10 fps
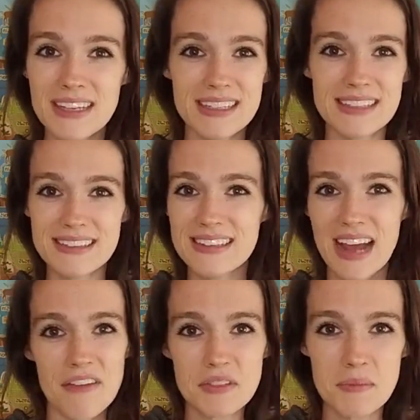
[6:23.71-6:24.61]
It doesn't
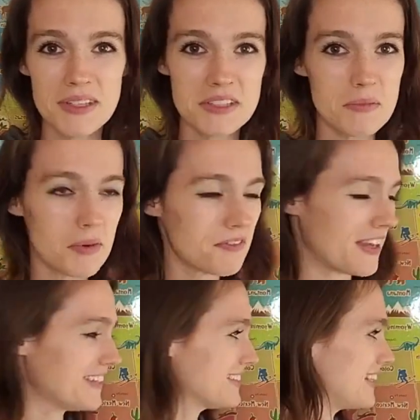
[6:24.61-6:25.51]
have to be super
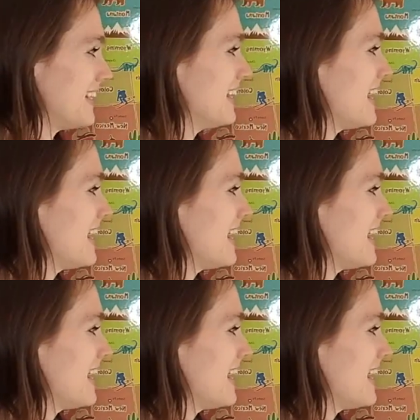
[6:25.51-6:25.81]
fancy.